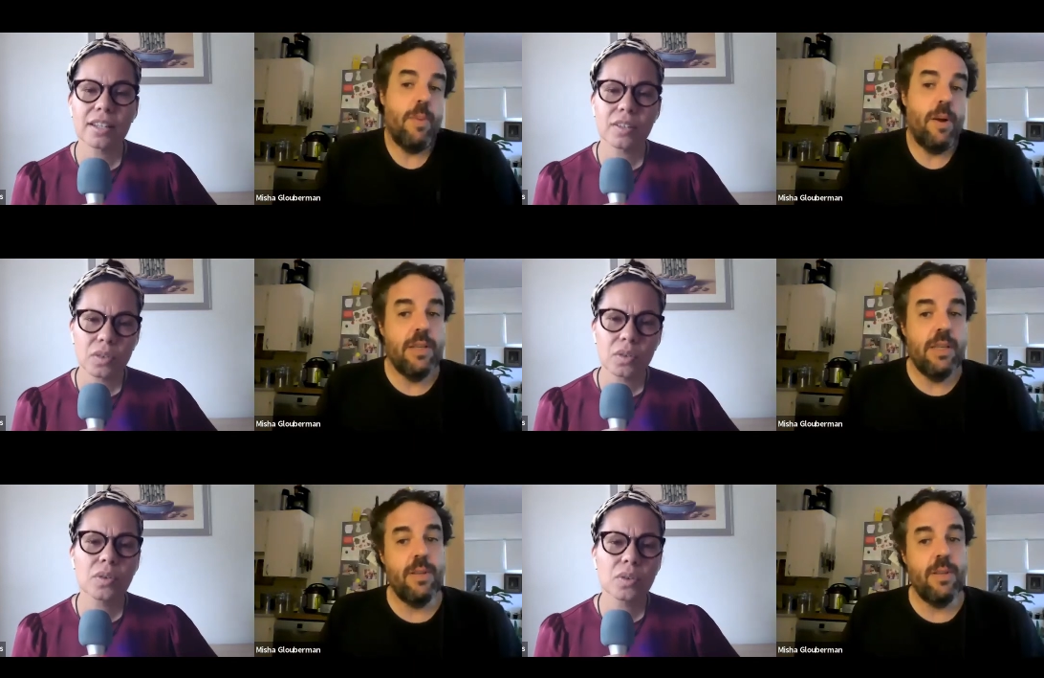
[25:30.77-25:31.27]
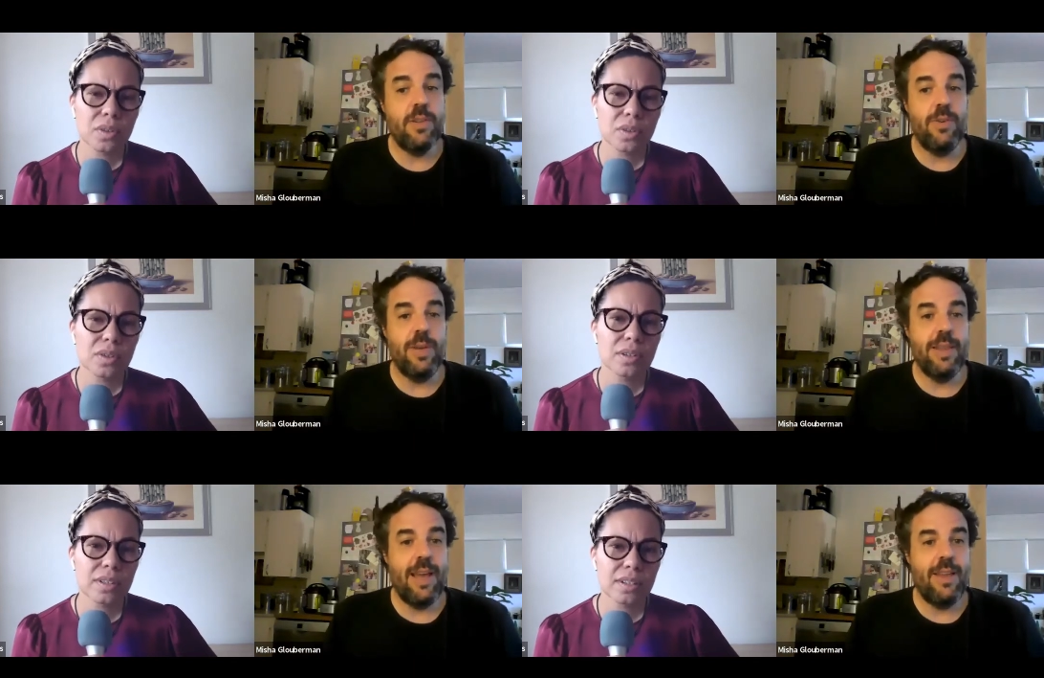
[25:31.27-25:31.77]
Speaker 1: your participants
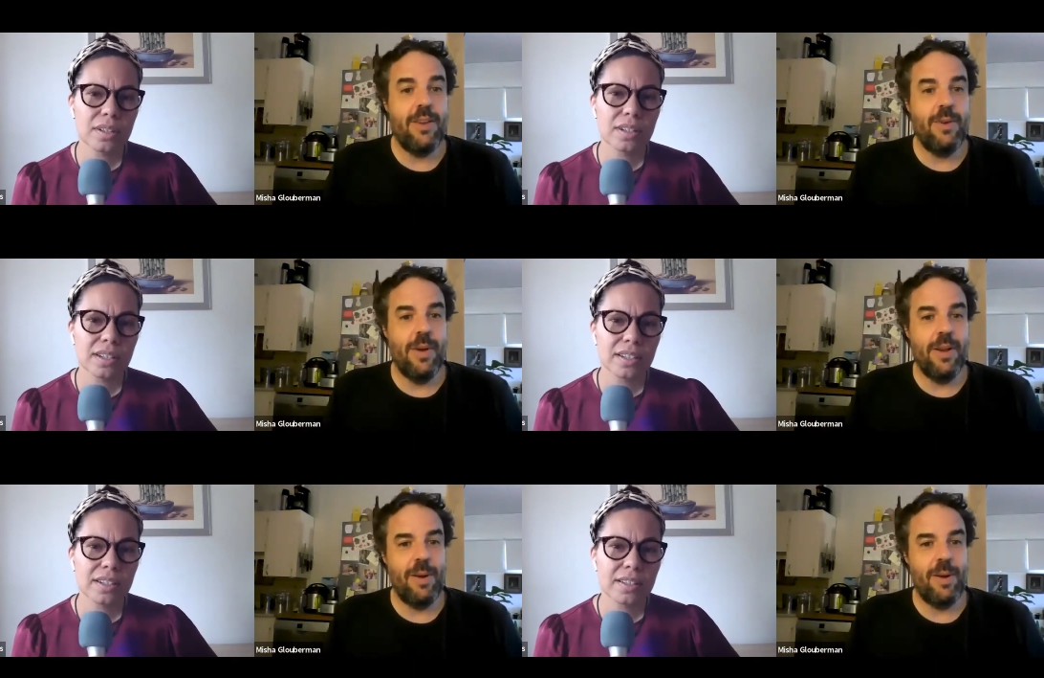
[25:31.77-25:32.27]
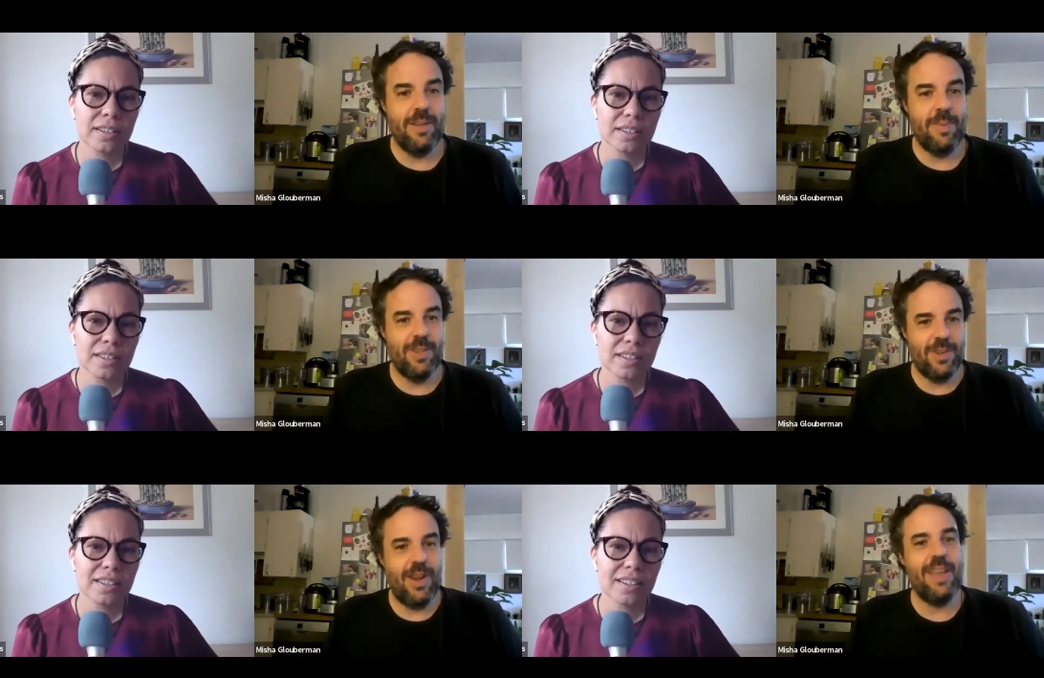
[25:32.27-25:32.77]
doing that. You would want your
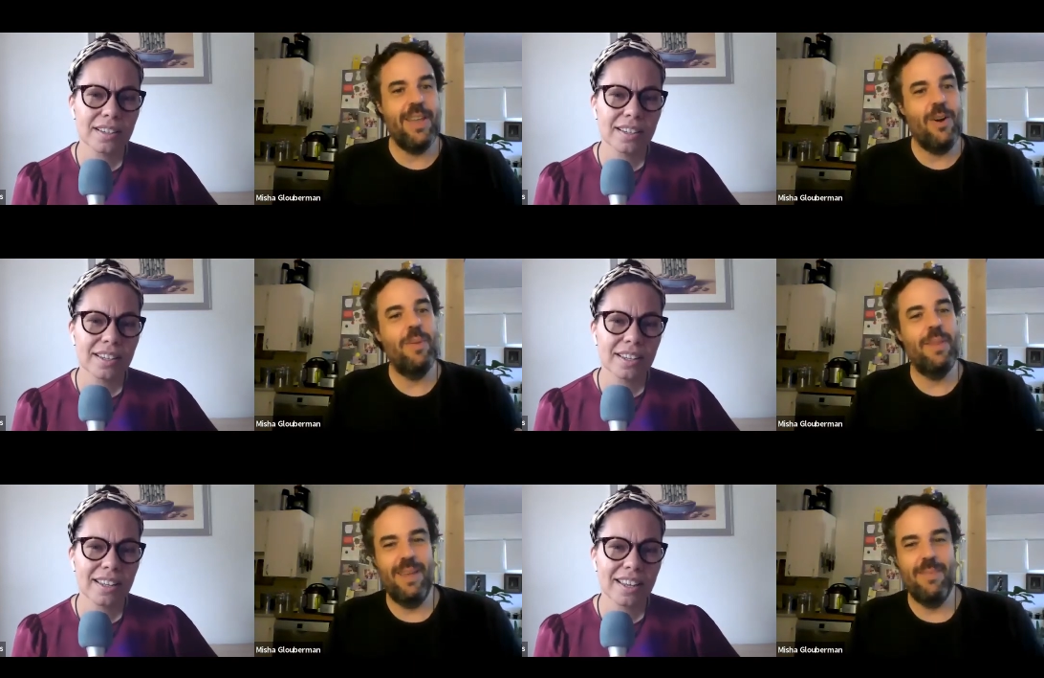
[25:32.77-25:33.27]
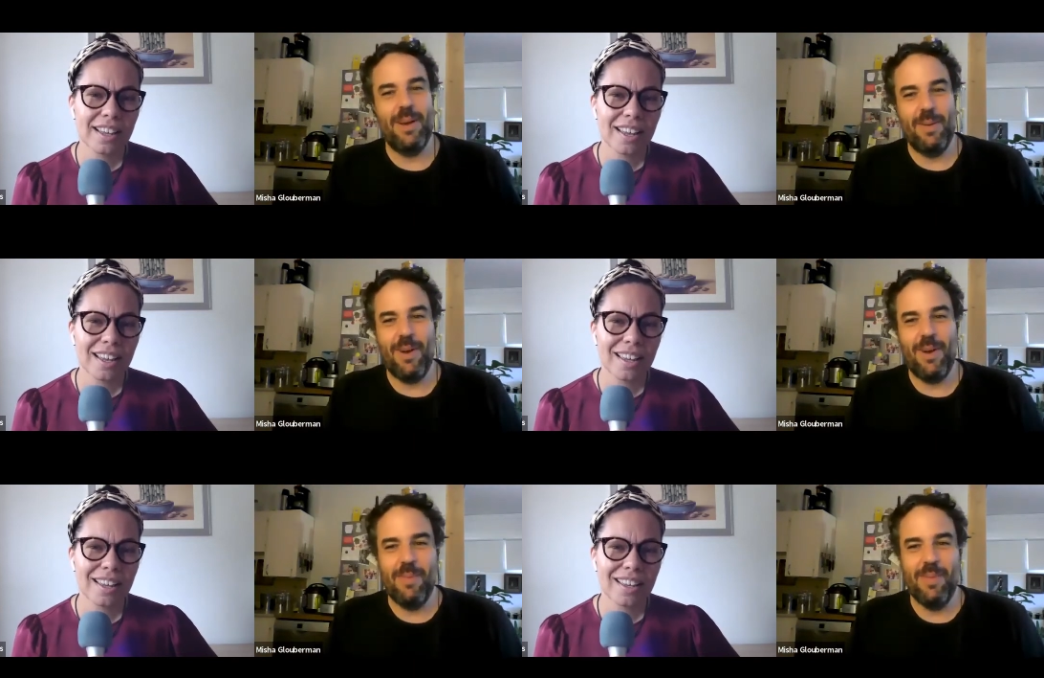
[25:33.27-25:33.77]
participants talking openly about a
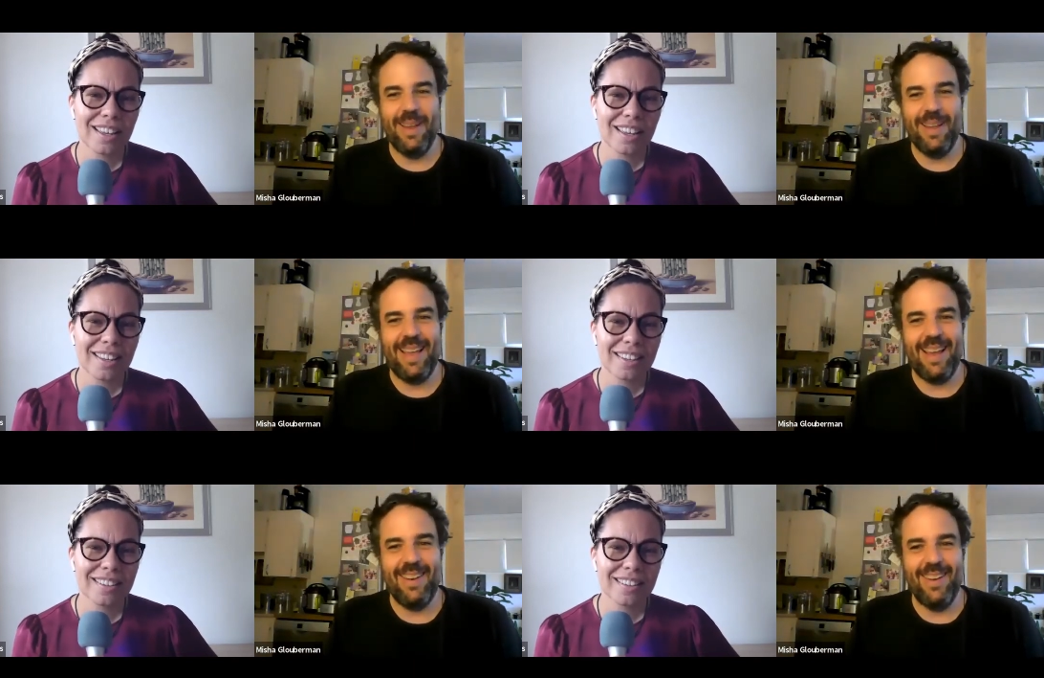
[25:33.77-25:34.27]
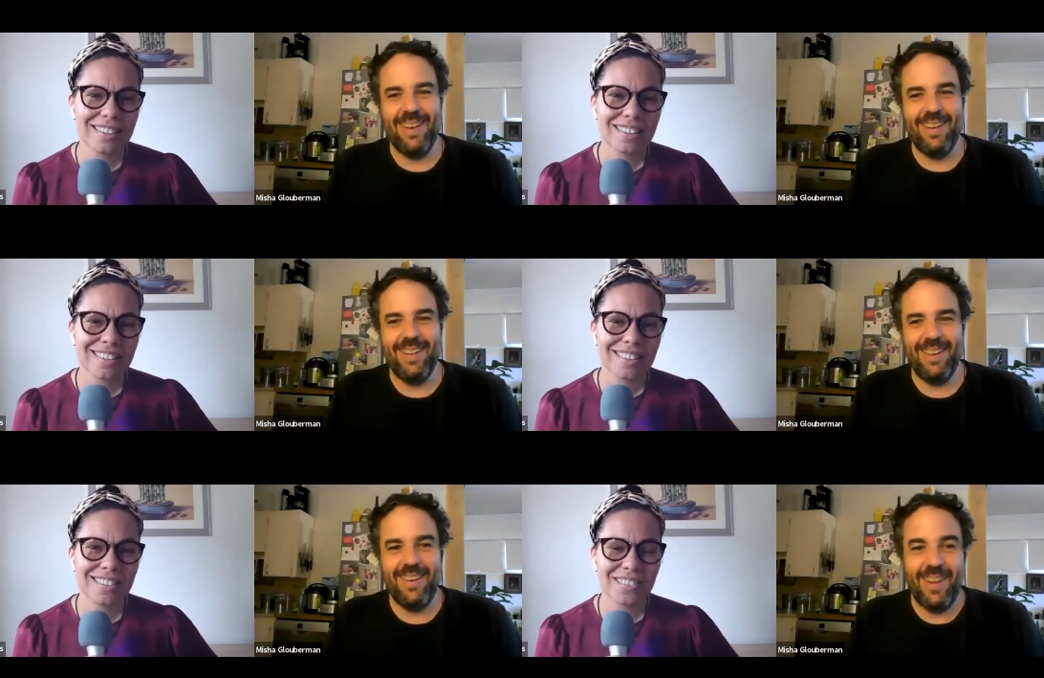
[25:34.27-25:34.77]
problem like that, not,
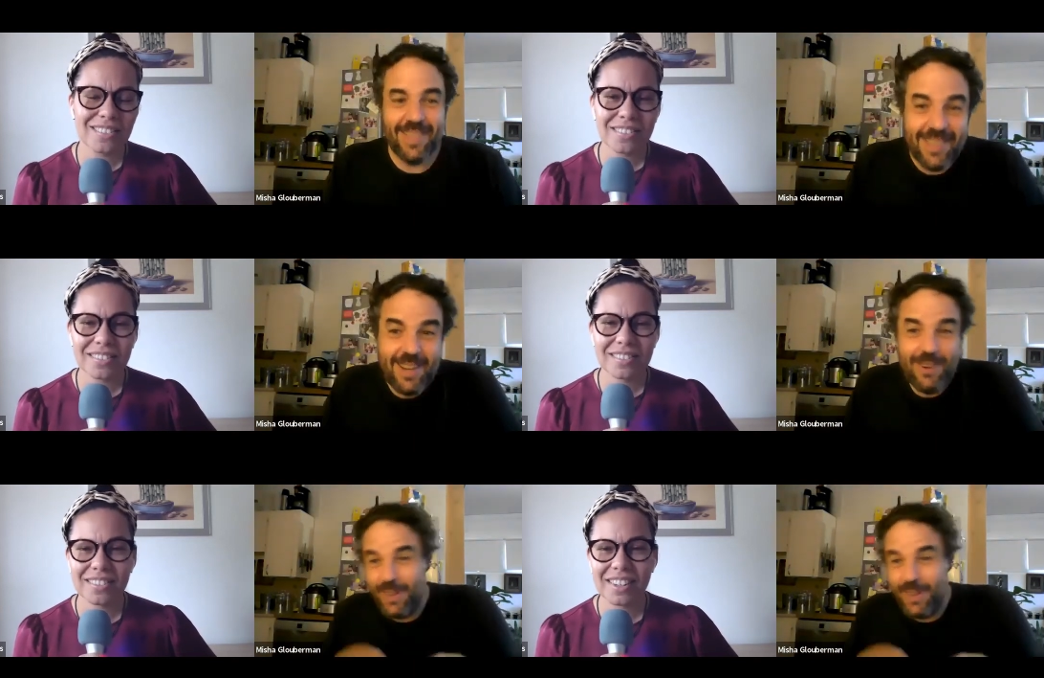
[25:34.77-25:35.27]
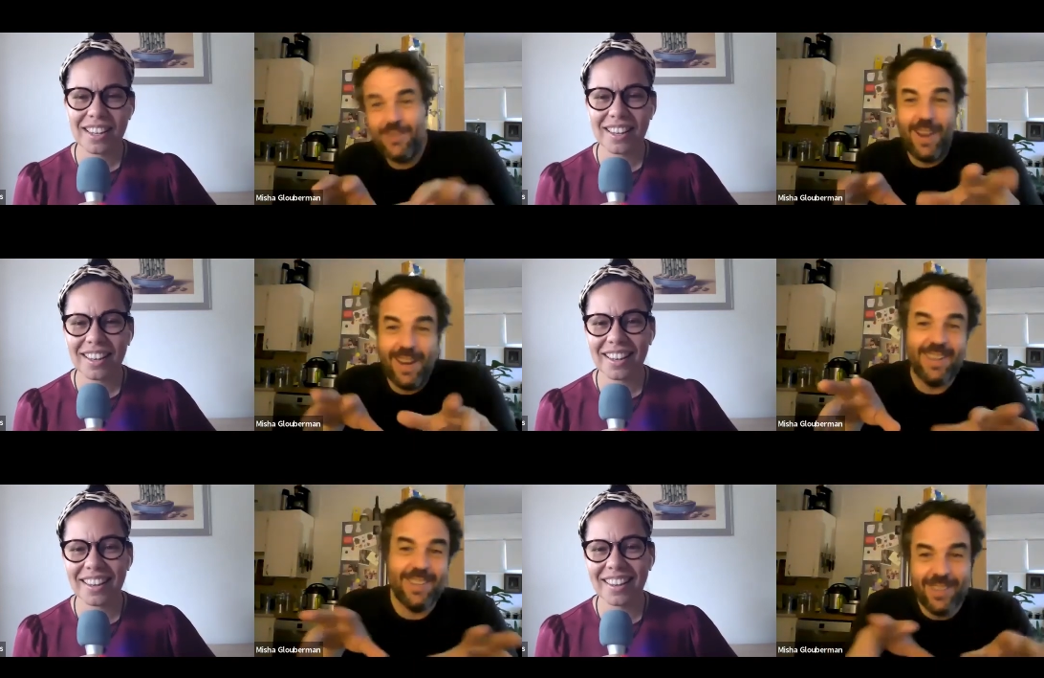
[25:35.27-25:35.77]
not secretly trying to